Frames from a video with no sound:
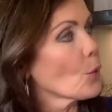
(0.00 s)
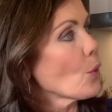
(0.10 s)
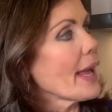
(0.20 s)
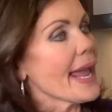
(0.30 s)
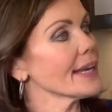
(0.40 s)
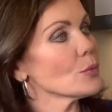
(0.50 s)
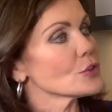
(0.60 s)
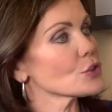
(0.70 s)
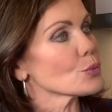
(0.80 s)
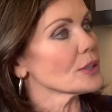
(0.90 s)
Well, Anna
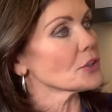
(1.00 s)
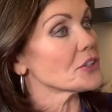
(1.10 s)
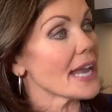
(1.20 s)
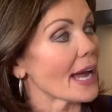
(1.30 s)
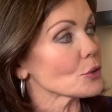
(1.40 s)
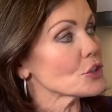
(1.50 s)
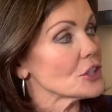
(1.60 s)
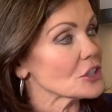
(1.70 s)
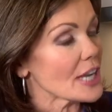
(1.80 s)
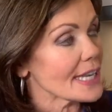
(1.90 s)
was thrilled. Now she
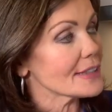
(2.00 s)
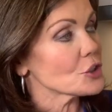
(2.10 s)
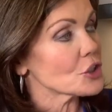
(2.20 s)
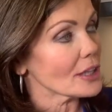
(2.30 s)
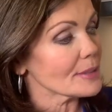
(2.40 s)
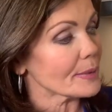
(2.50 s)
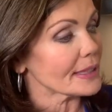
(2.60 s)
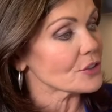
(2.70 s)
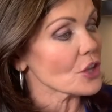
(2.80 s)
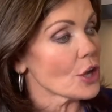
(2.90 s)
could take the jelly
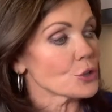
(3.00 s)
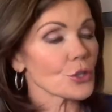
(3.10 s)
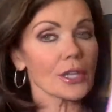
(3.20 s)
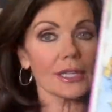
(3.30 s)
beans to the